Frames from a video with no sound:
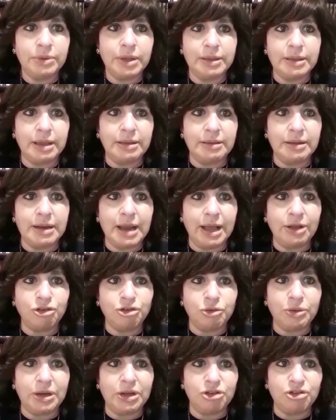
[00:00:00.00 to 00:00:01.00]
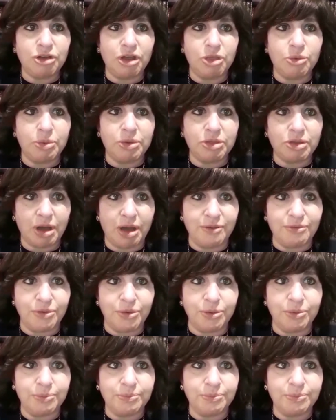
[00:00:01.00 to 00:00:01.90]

that they did not treat each other with kavod.